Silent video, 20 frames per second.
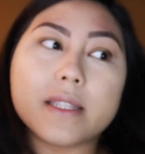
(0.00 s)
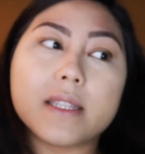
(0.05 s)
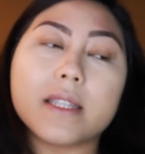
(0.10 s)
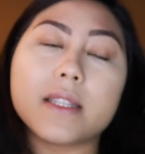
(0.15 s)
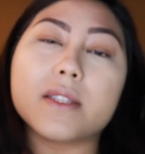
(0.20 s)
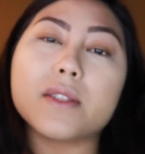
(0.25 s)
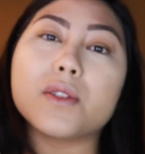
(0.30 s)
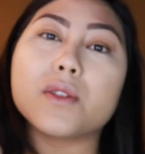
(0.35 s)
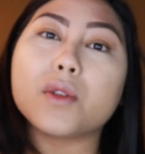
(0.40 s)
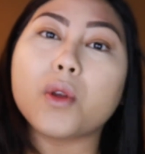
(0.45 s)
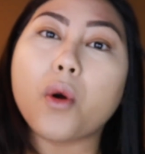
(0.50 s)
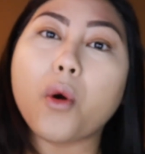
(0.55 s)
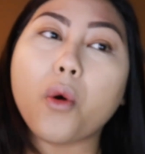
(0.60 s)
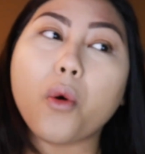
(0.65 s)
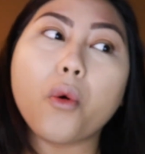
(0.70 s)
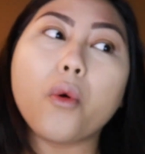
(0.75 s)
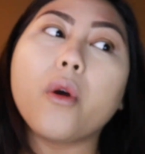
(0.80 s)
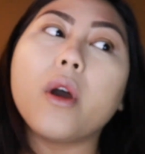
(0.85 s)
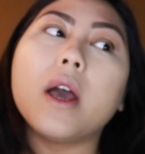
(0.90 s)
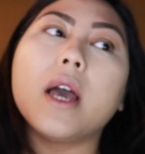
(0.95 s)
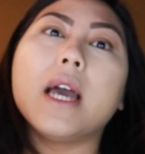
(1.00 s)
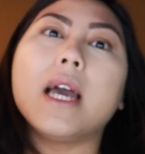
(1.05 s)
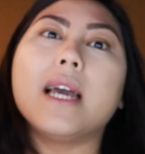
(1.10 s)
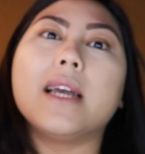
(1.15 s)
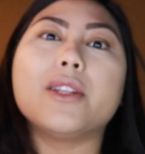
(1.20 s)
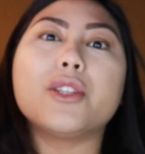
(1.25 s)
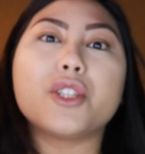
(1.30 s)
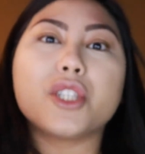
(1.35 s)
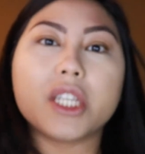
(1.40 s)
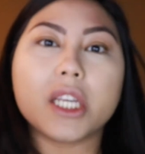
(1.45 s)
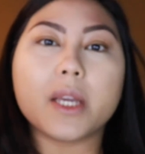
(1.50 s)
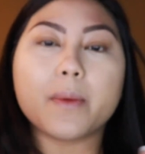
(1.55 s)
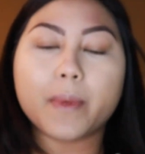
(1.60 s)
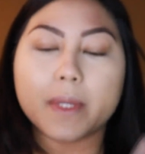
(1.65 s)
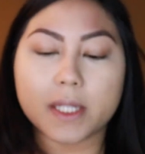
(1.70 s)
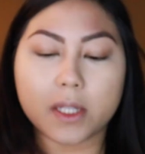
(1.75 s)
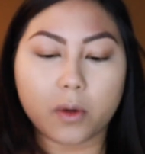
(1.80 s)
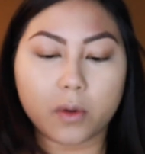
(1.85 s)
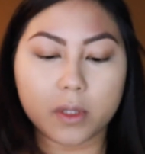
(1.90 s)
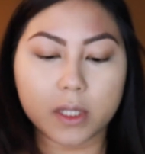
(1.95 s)
It's so cheap.
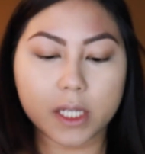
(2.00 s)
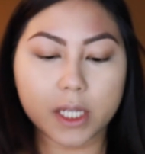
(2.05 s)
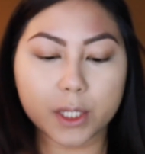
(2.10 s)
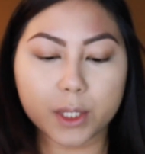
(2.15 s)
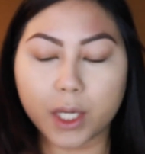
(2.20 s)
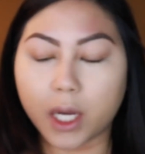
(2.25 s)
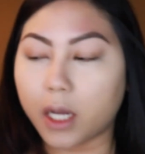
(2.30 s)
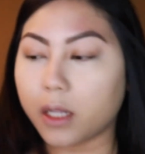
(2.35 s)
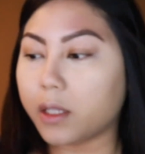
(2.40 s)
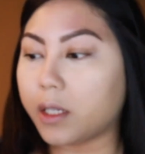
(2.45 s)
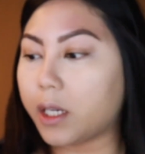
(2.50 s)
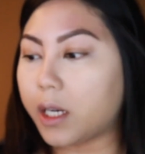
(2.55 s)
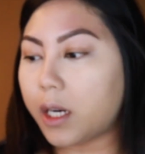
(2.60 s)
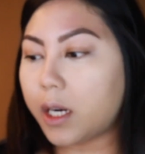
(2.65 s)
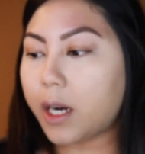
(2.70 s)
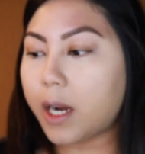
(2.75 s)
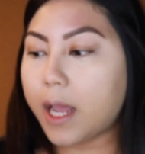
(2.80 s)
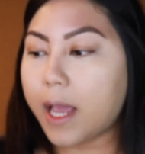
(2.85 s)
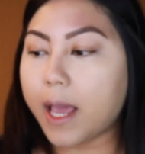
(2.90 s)
It's only $1,